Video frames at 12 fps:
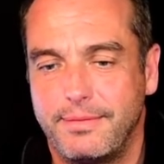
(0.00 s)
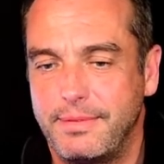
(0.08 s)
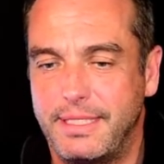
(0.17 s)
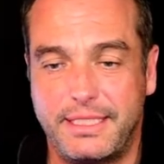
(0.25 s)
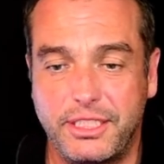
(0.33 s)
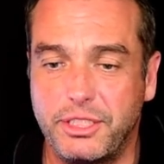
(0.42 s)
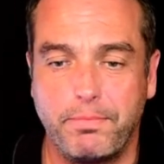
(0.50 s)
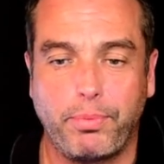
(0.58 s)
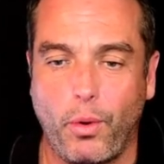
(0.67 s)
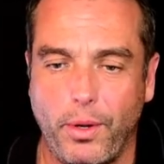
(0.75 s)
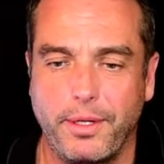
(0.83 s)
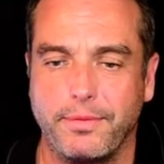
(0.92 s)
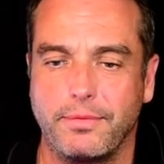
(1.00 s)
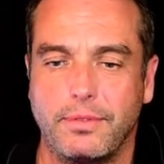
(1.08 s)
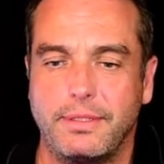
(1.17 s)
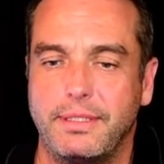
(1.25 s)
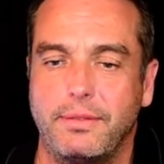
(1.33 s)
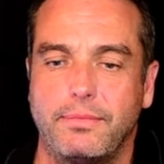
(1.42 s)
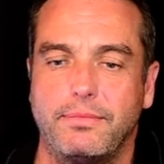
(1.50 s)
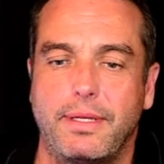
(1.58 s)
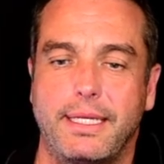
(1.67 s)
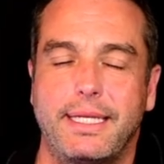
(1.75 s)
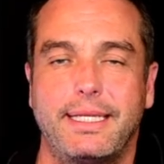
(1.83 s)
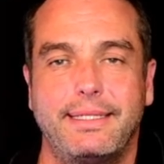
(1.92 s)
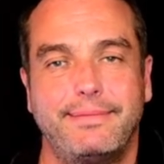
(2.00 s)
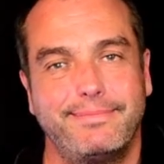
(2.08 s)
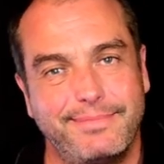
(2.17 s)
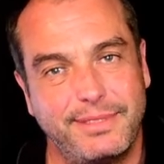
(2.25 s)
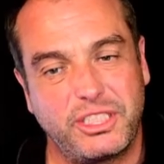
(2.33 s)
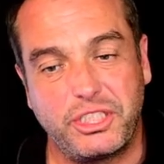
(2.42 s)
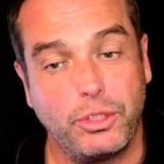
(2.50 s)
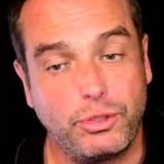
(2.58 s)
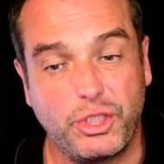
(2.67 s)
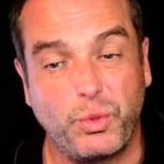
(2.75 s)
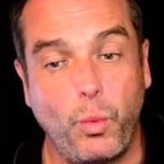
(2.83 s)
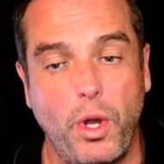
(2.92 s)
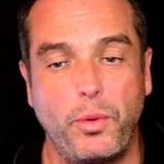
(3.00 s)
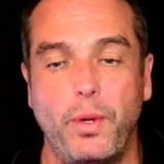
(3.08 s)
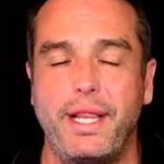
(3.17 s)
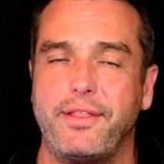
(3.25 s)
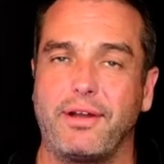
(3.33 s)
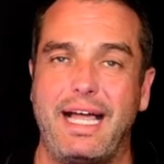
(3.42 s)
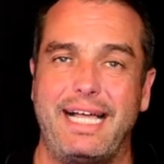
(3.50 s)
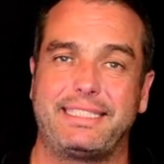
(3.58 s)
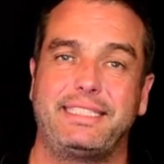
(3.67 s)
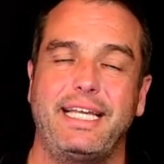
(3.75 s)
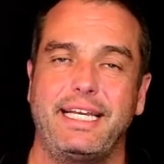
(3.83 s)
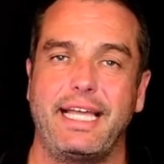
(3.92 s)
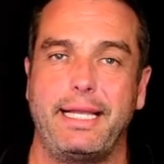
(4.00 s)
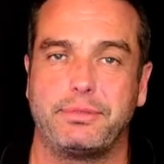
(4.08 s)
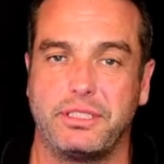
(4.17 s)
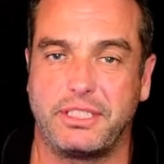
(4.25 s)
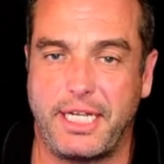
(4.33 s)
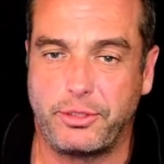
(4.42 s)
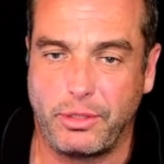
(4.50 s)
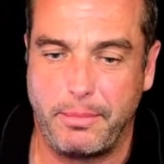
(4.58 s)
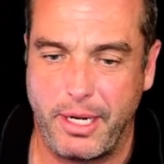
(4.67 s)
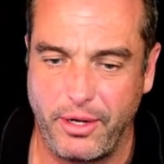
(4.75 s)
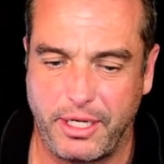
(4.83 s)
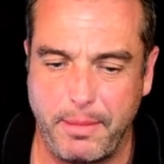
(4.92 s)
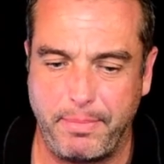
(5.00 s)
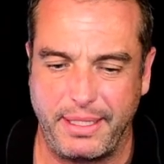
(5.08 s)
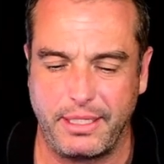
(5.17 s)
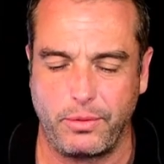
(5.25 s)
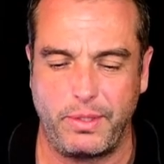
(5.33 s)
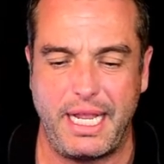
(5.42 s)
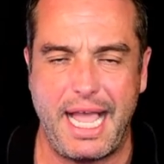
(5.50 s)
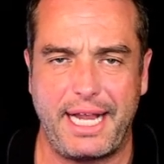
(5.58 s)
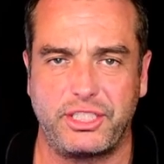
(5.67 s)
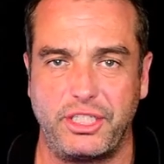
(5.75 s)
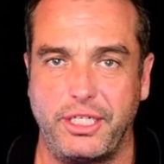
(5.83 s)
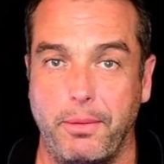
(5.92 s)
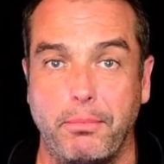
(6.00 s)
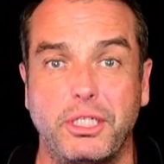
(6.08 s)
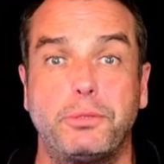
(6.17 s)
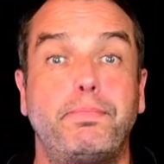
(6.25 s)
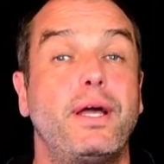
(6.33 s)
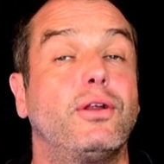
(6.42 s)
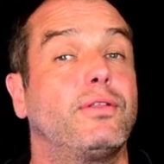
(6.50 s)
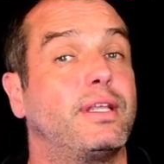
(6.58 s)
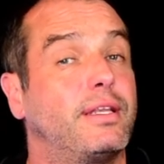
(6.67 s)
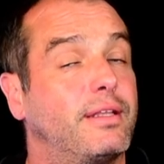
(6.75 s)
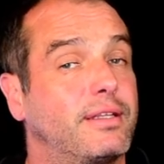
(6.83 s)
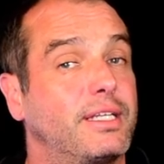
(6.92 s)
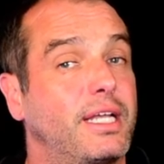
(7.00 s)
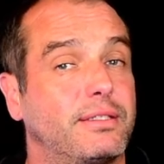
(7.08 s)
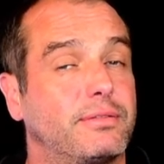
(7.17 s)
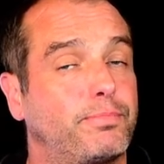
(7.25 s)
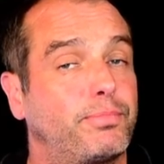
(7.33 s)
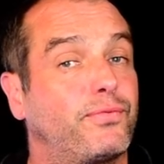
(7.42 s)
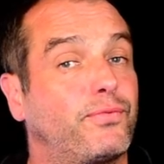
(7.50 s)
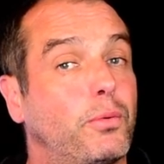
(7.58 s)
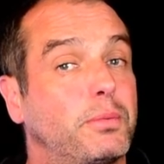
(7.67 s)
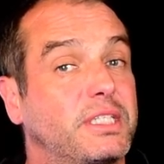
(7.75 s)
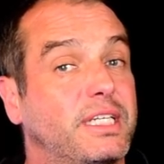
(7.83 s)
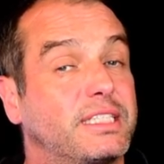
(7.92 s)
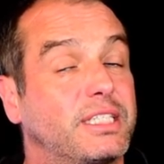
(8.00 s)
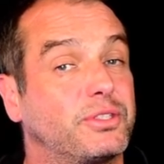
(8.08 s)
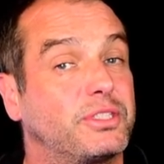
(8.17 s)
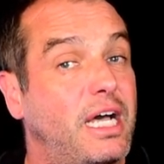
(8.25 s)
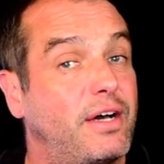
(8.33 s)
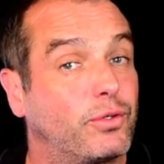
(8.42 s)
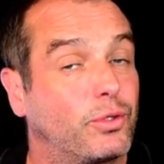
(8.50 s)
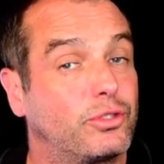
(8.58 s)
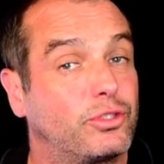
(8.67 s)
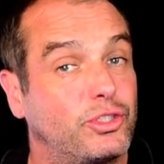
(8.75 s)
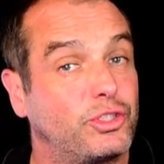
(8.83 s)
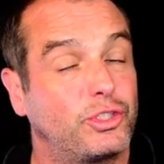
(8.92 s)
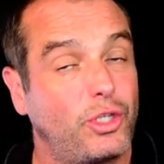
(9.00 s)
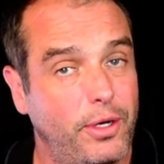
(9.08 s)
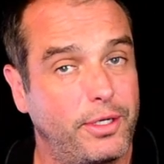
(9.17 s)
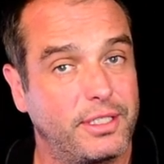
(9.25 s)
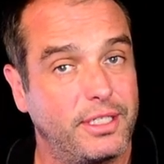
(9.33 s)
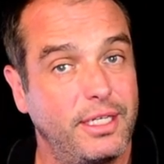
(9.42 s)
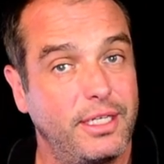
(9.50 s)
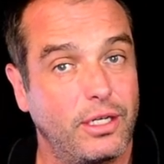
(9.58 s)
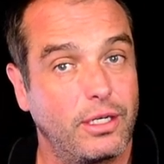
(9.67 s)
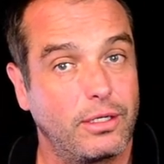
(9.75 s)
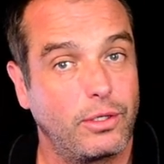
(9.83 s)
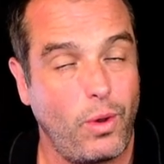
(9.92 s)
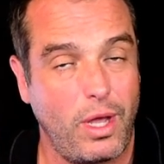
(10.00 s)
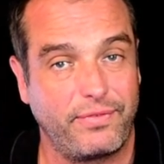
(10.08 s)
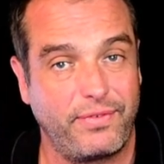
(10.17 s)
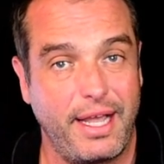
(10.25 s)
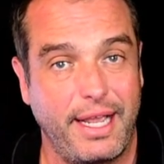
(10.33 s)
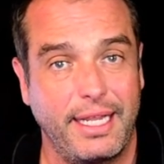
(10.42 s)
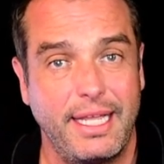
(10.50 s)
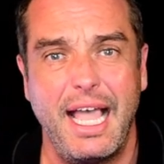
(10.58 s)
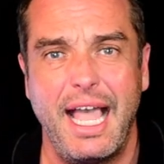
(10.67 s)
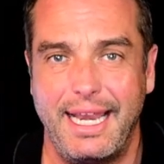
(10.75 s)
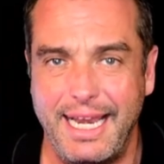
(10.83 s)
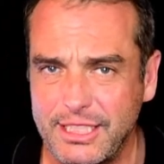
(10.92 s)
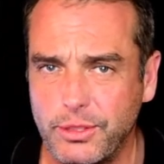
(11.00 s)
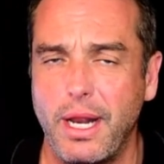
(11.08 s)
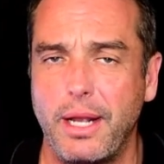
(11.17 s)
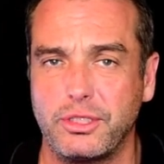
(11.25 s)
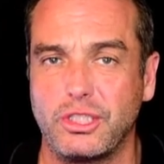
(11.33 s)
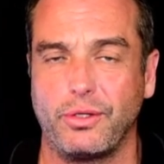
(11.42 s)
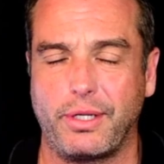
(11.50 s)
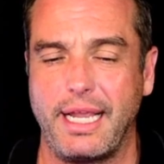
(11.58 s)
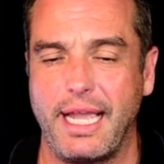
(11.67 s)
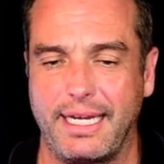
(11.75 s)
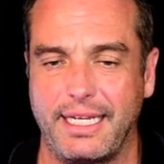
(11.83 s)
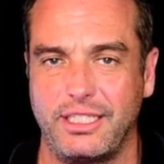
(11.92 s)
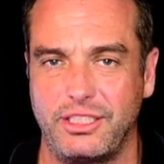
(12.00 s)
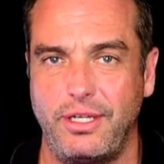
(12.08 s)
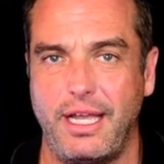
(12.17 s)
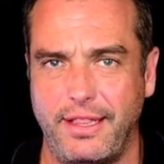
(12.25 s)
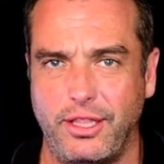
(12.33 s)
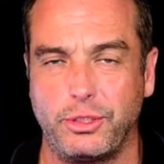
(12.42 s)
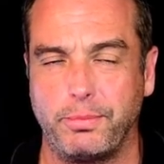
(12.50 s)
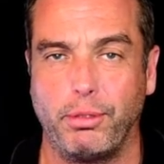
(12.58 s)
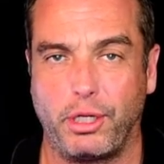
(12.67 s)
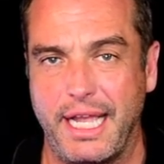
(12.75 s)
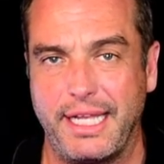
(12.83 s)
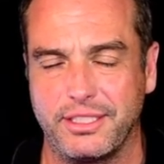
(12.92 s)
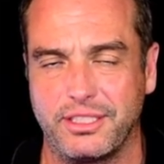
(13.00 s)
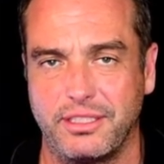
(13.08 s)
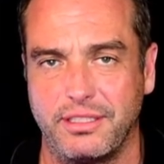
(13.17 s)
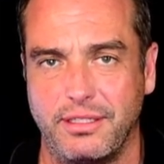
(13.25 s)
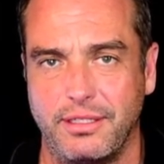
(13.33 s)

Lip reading: This is important. Still just one win in their last 10 games in Central America, but the reaction here, much better than the performance against El Salvador to start qualifying. And that's what I was looking at, because you had those bookends